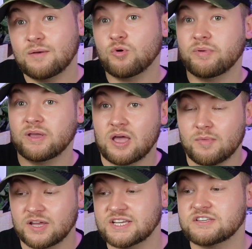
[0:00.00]
and we'll
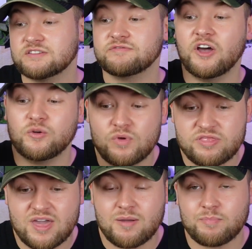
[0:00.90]
become identified
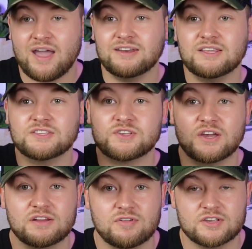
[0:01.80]
with that pattern
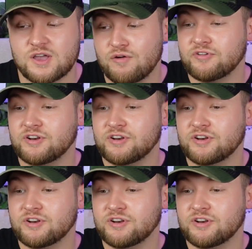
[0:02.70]
inside of ourselves,